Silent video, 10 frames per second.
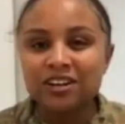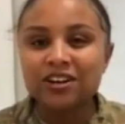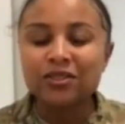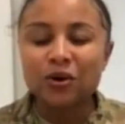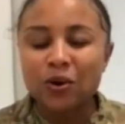
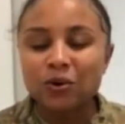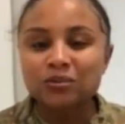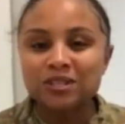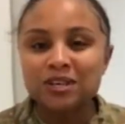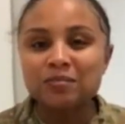here. The
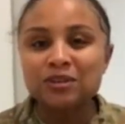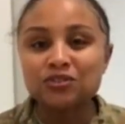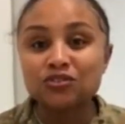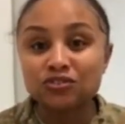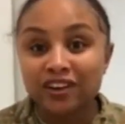whole team
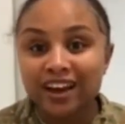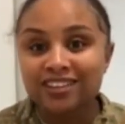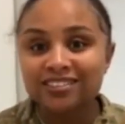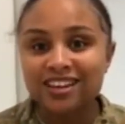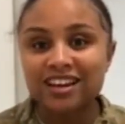is
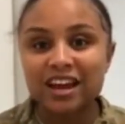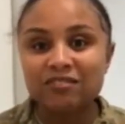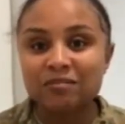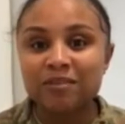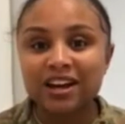great and
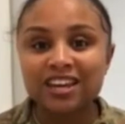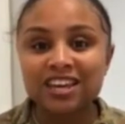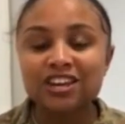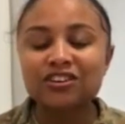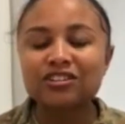everybody
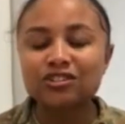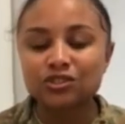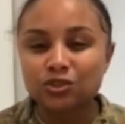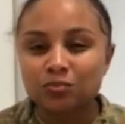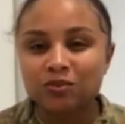here is
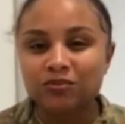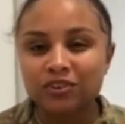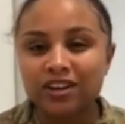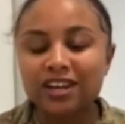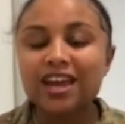super
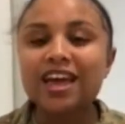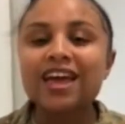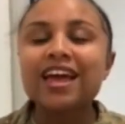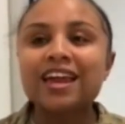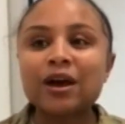friendly
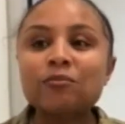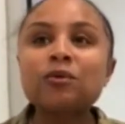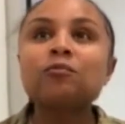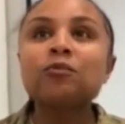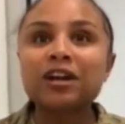and I
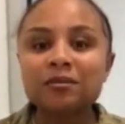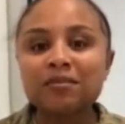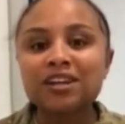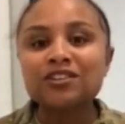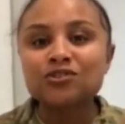would
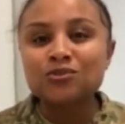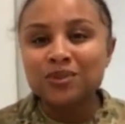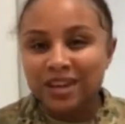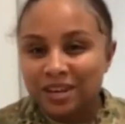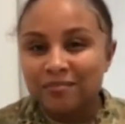recommend it
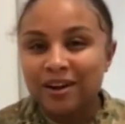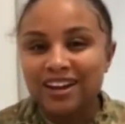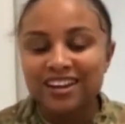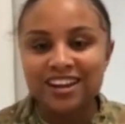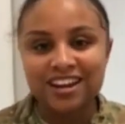to
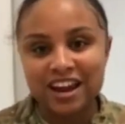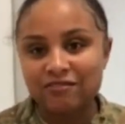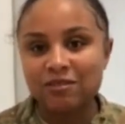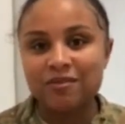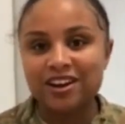anybody and
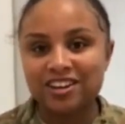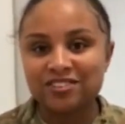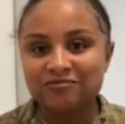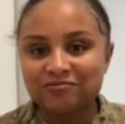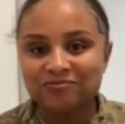
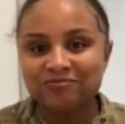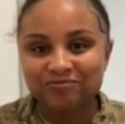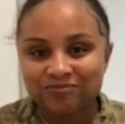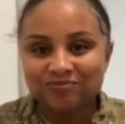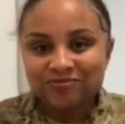everybody.
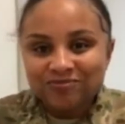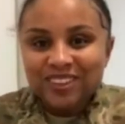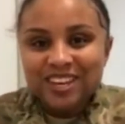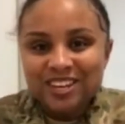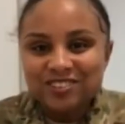
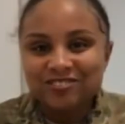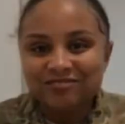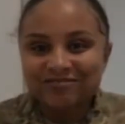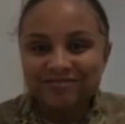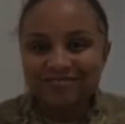Thank
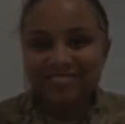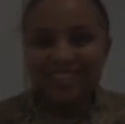you.